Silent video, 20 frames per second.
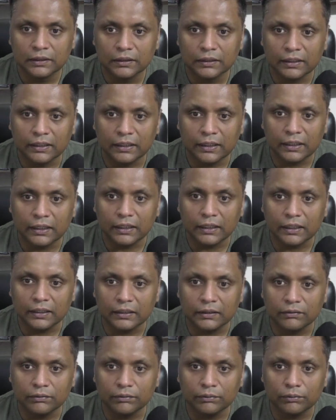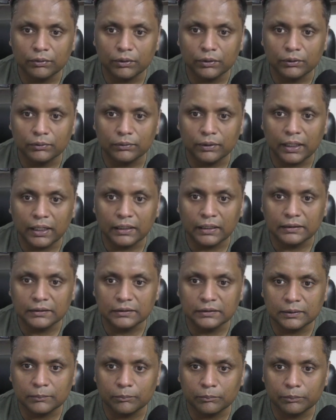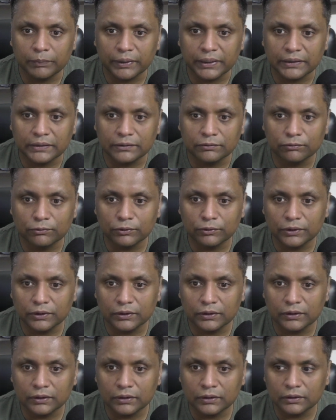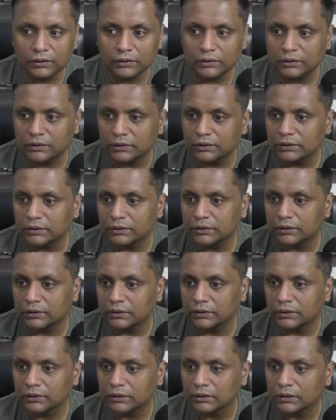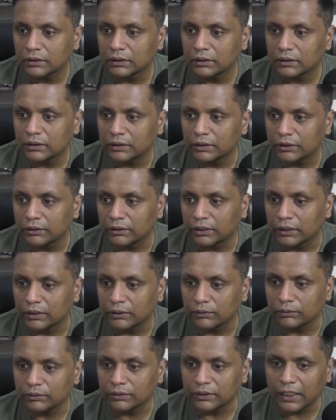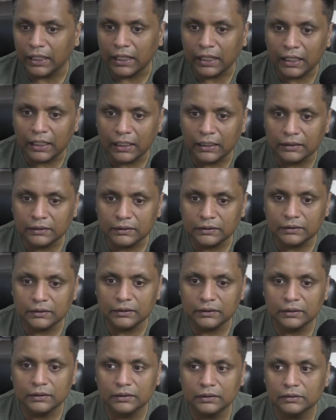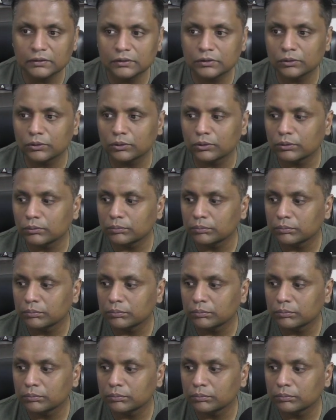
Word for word: and if you want to add some page footers you can do that so